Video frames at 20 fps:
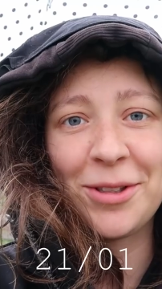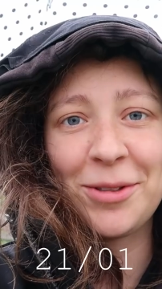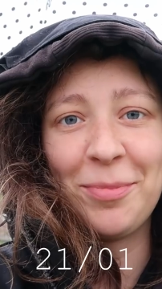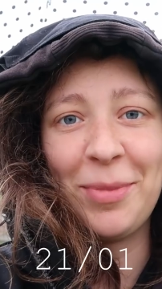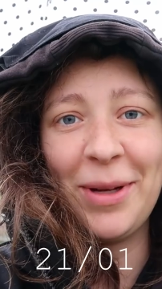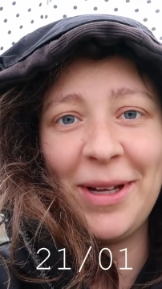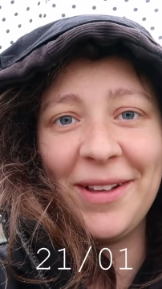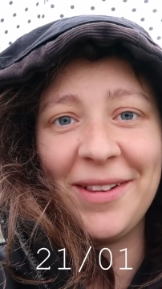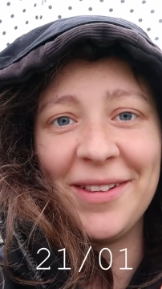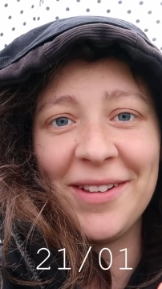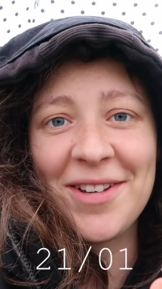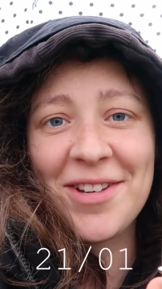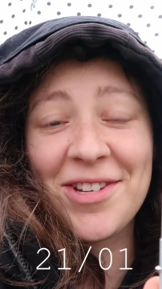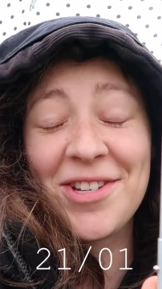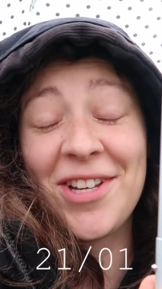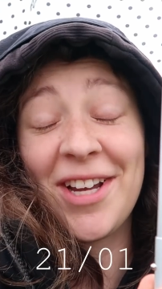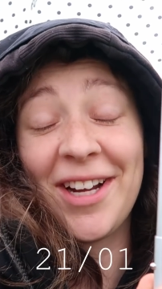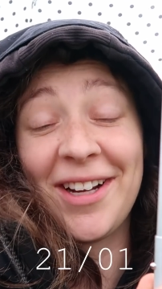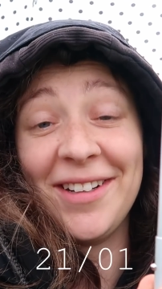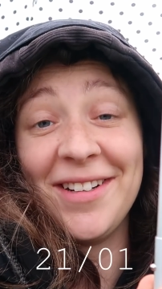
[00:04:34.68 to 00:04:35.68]
it's been the
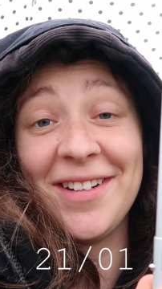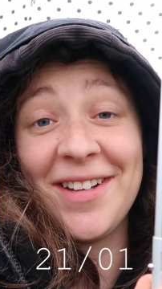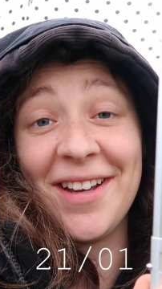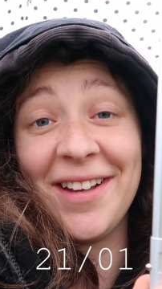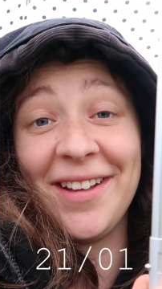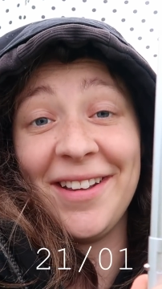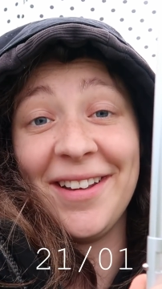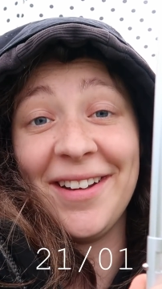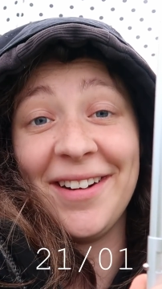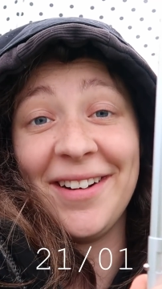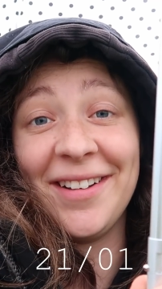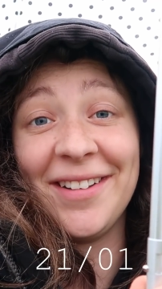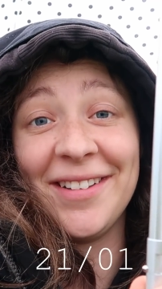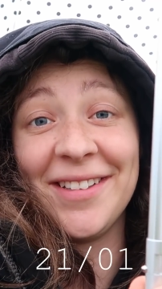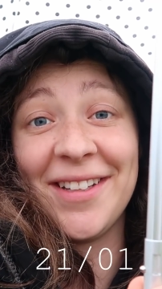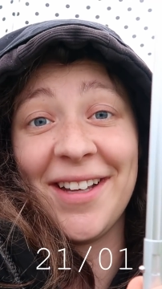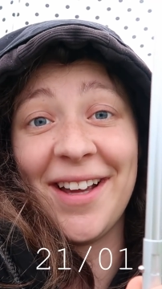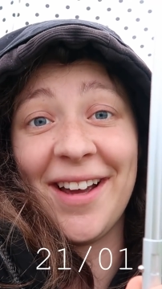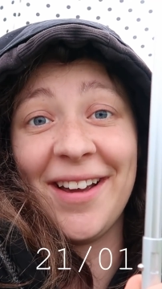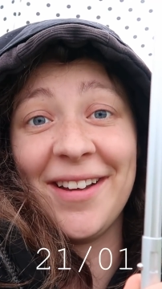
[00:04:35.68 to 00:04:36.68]
second day that
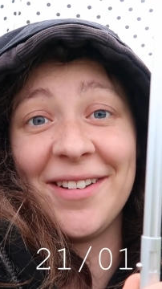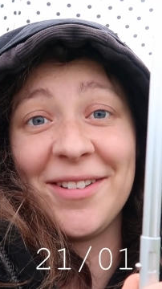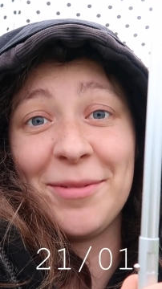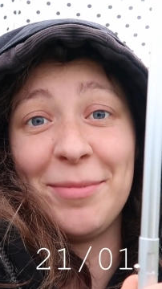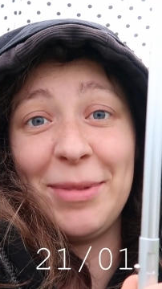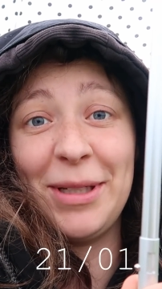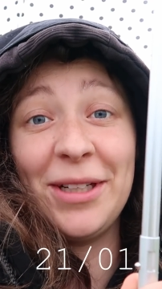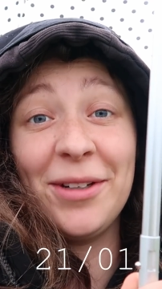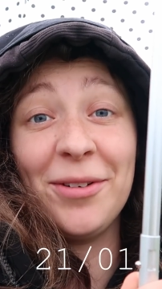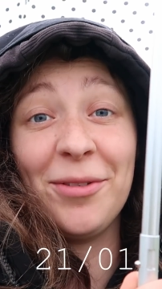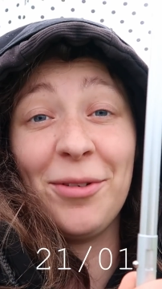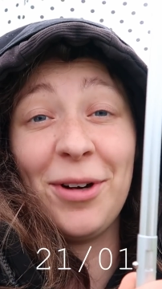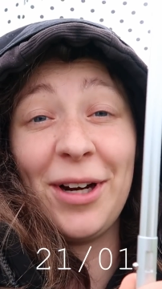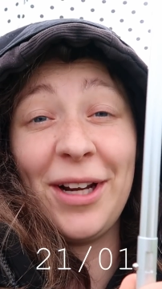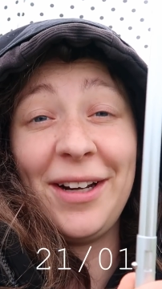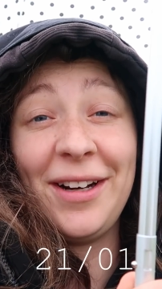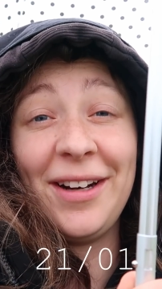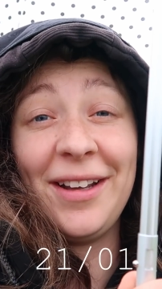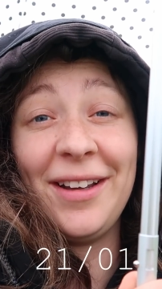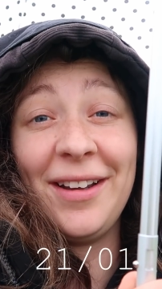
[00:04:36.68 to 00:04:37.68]
it has been
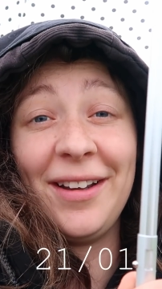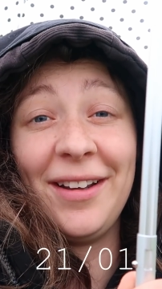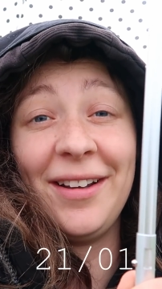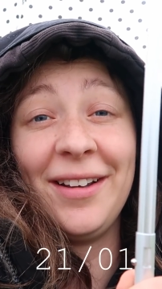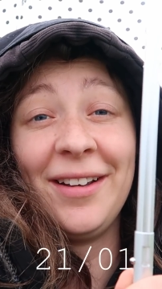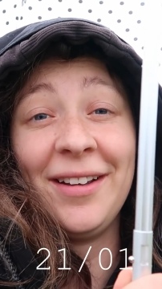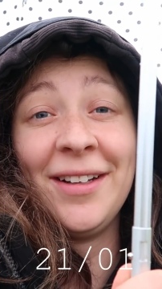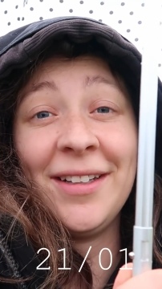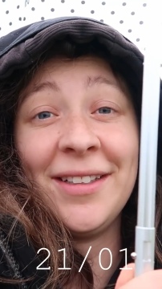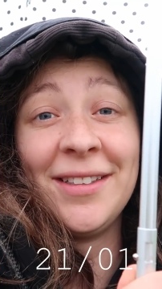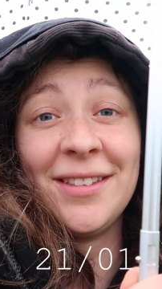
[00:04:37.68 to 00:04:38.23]
raining